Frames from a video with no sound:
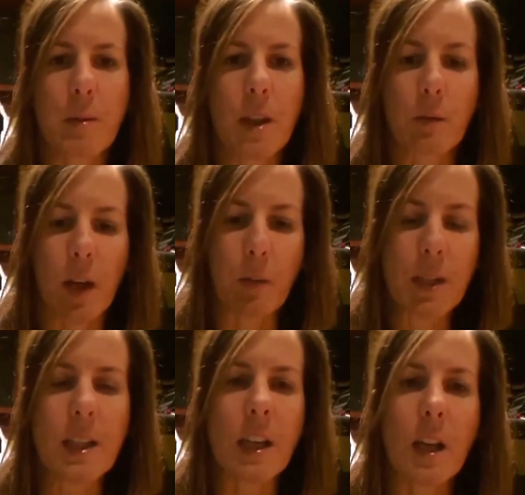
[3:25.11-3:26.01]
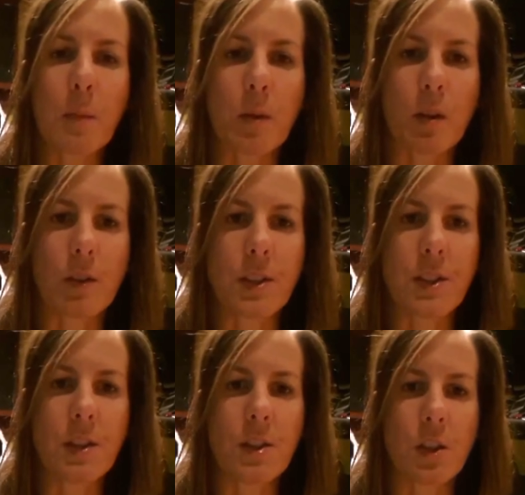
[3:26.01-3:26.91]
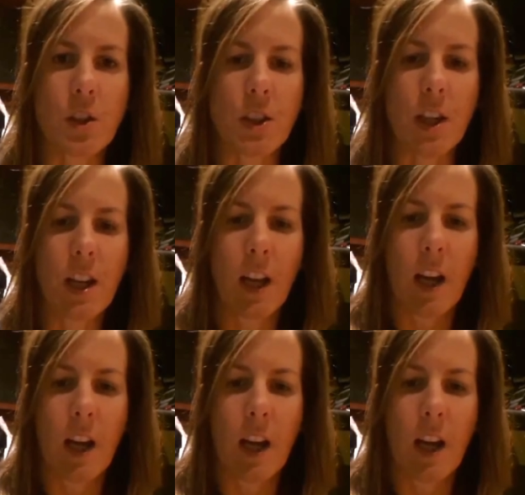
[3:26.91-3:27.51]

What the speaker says: and then when I went in April to see the surgeon,